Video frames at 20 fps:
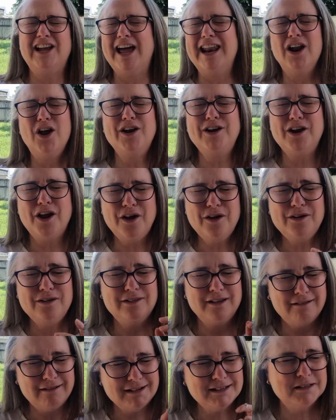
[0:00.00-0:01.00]
And I know
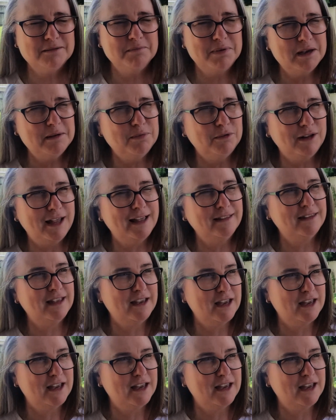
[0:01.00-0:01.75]
there are some people out there